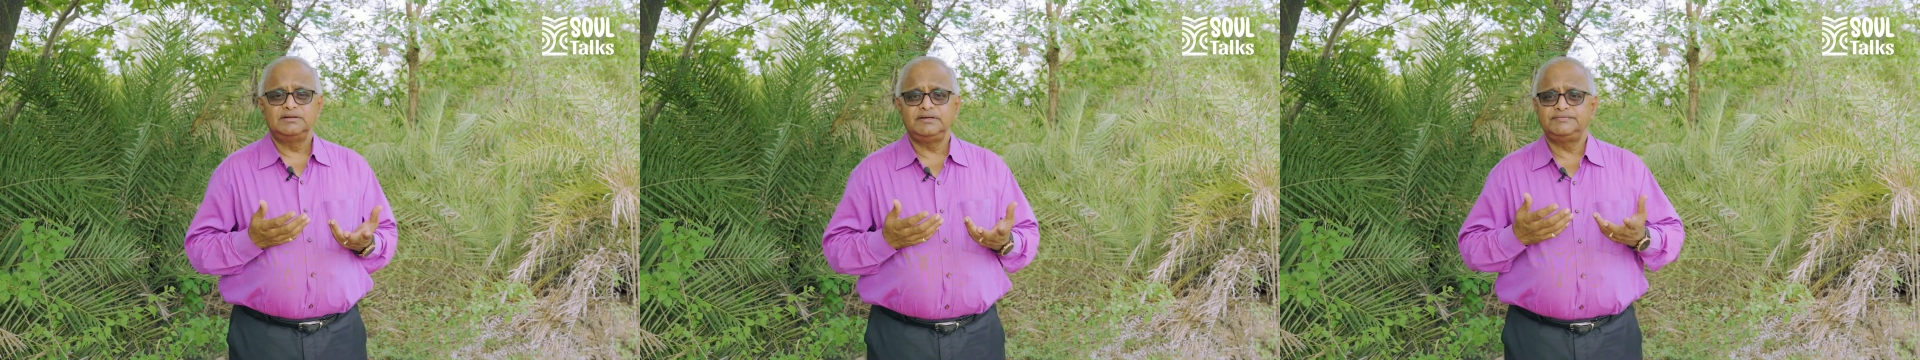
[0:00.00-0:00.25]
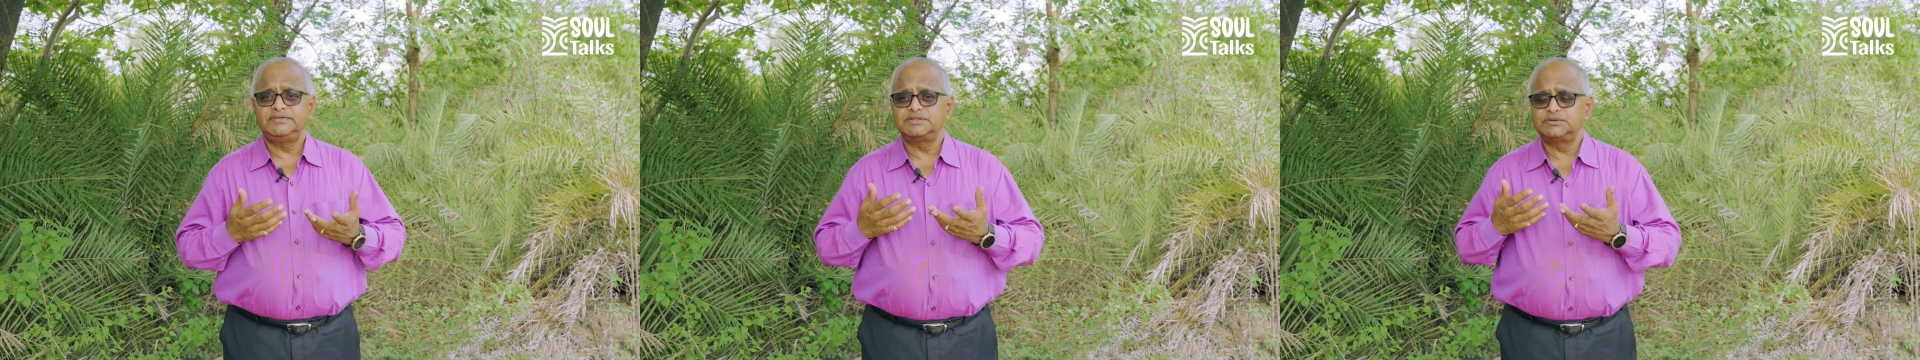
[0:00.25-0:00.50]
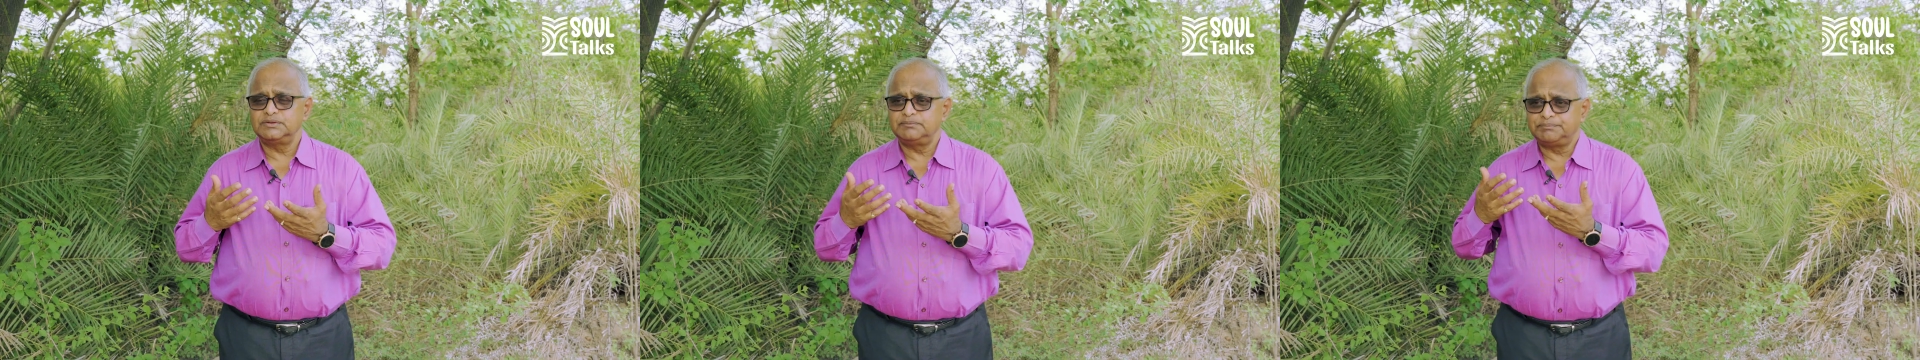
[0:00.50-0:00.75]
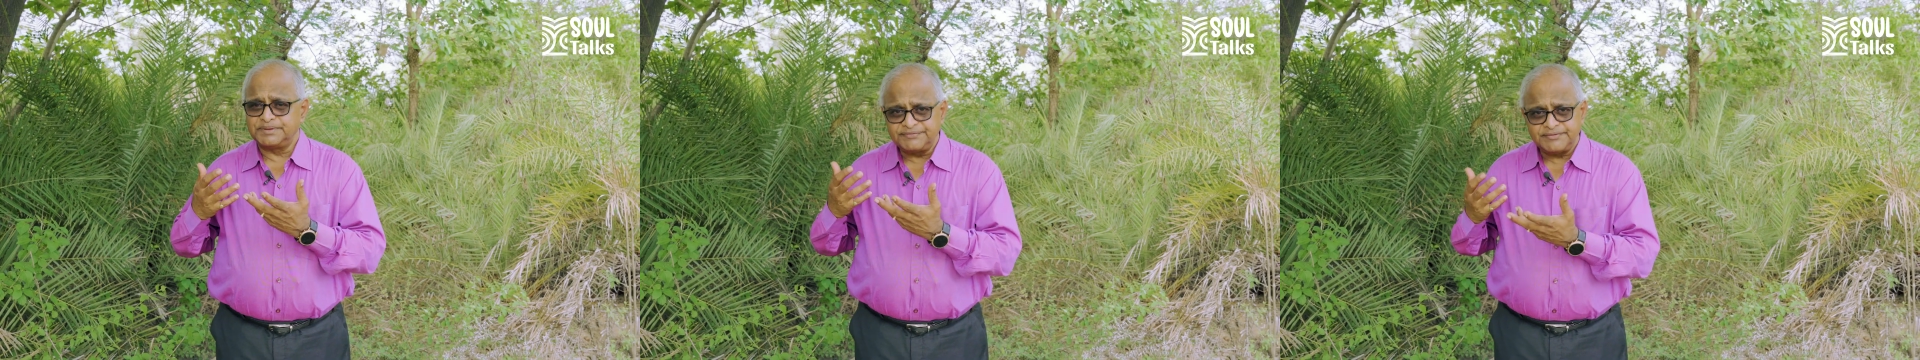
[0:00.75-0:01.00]
if this
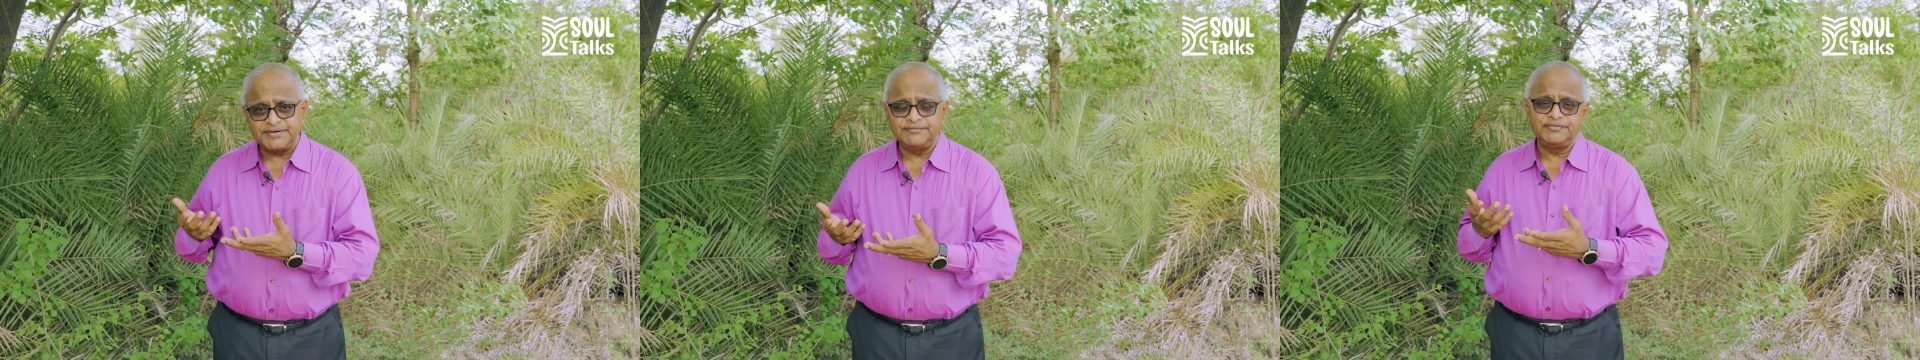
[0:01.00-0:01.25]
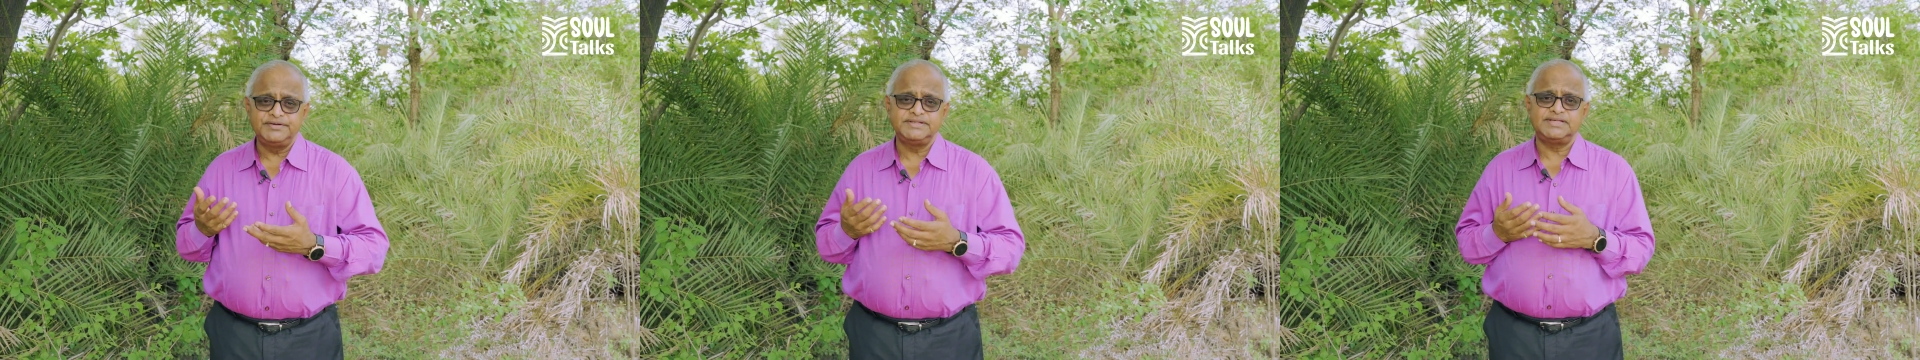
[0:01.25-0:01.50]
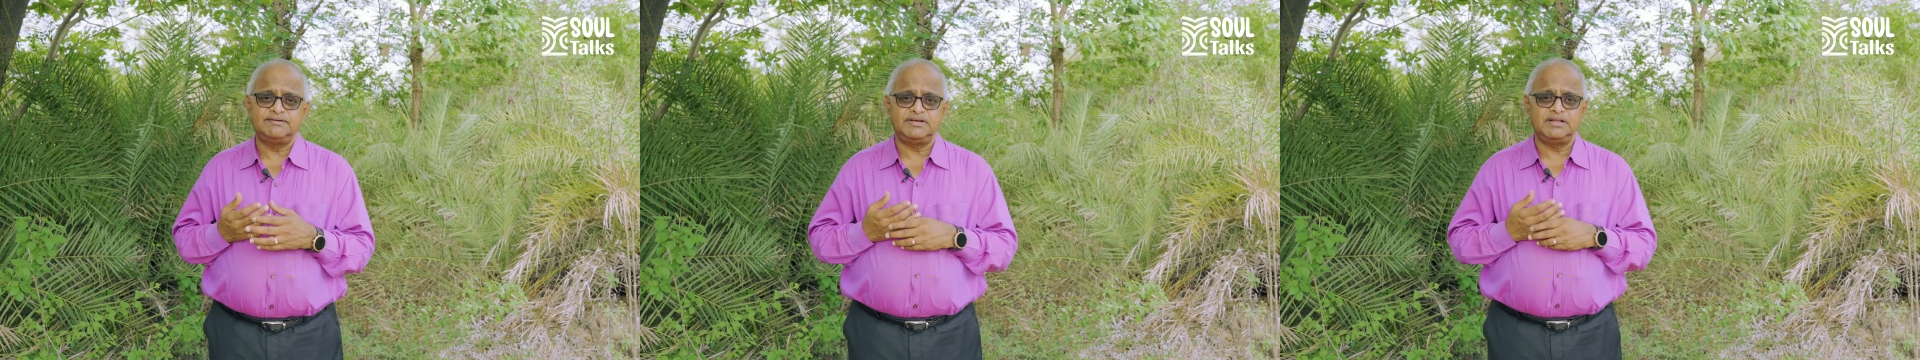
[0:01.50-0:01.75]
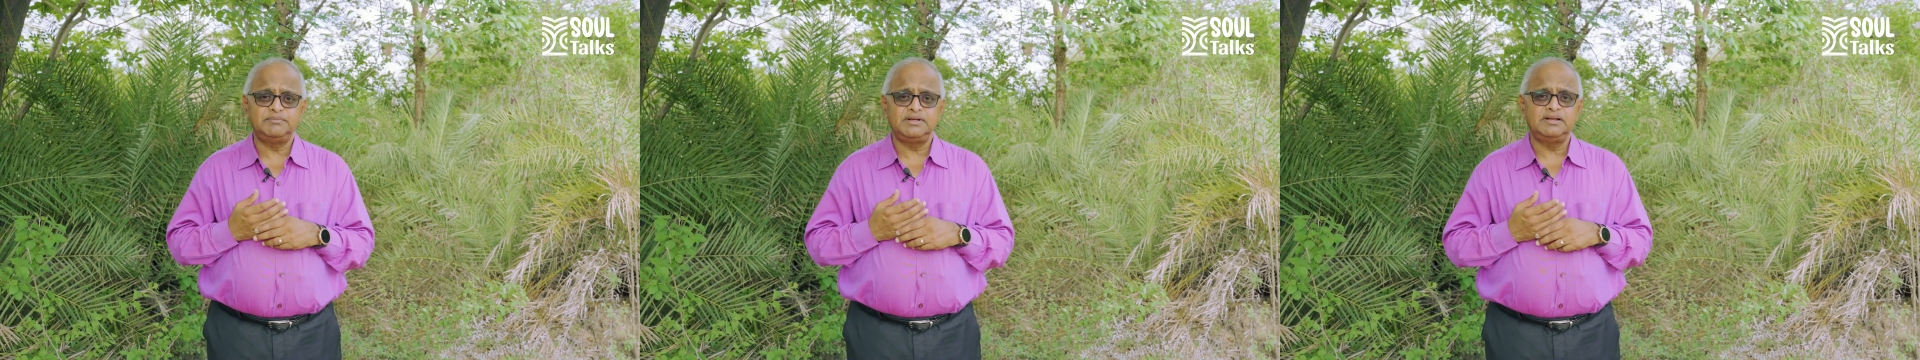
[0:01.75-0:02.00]
preferred food is
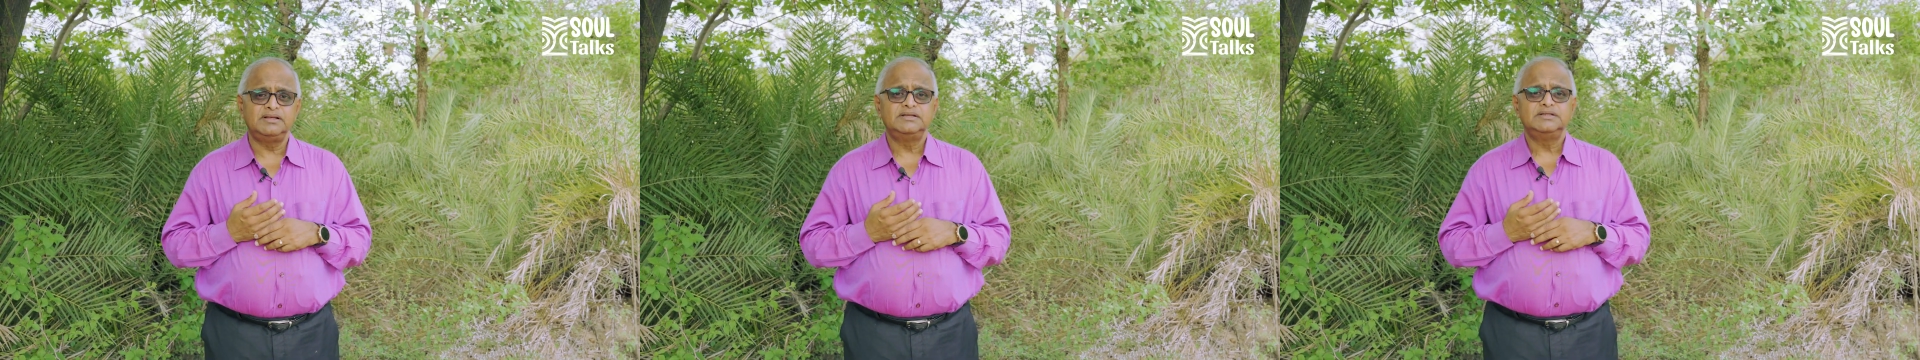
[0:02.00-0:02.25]
available,